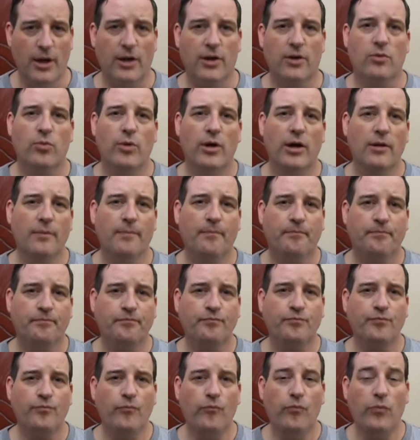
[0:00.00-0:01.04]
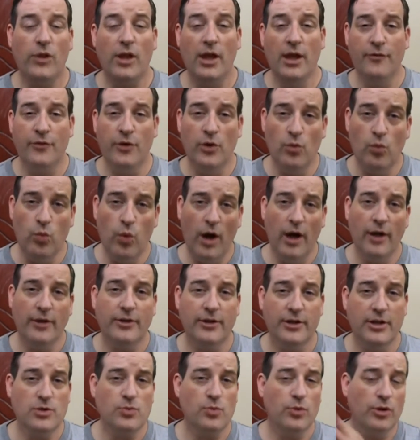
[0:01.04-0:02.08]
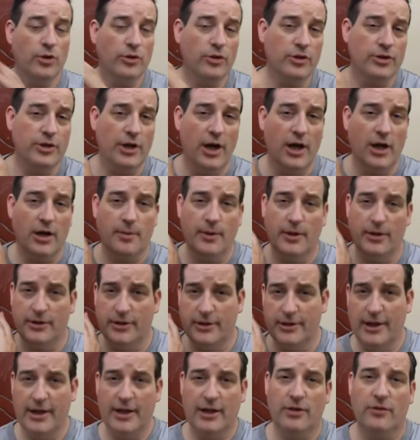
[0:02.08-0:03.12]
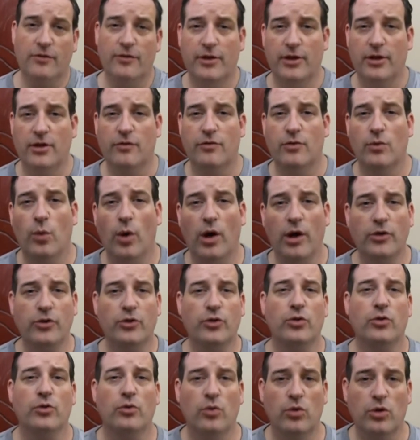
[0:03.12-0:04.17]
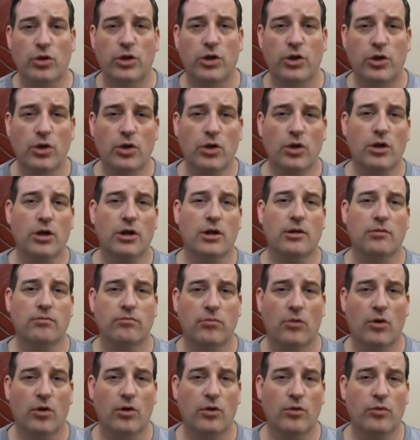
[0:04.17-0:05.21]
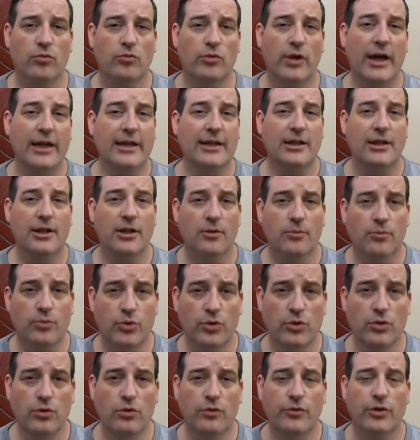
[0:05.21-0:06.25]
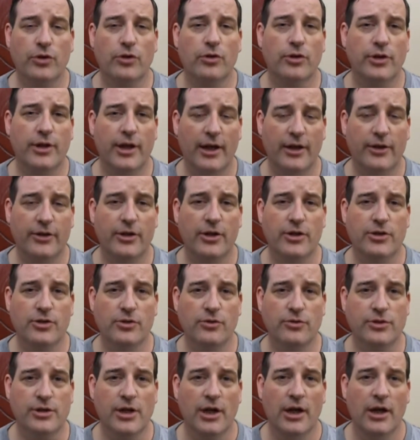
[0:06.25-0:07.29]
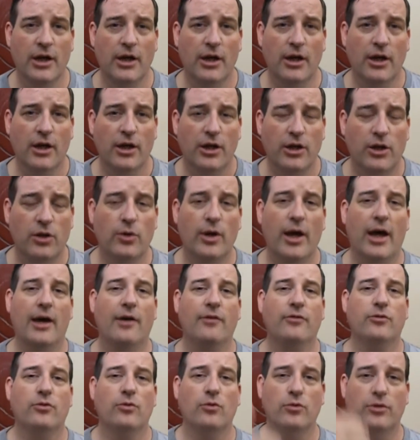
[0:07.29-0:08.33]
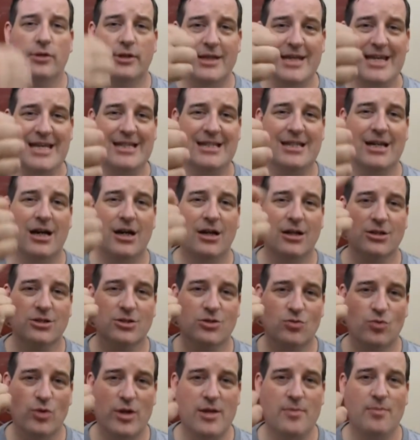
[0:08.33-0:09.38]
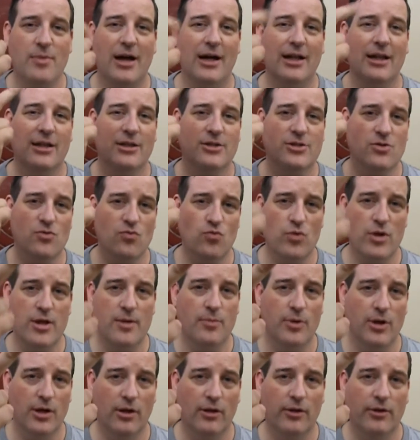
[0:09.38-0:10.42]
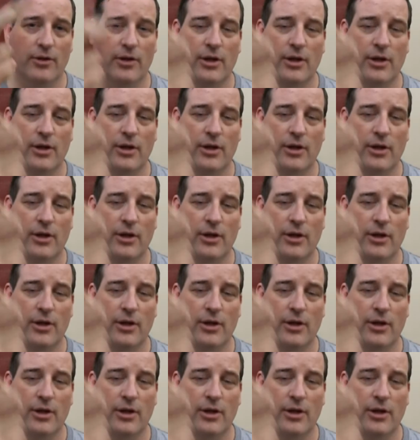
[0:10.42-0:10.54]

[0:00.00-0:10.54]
it? Well, if you want, and this we're going to talk about in the next video, if you want to cure or radically improve your gut health issues, you have to detox, rebalance, and rebuild.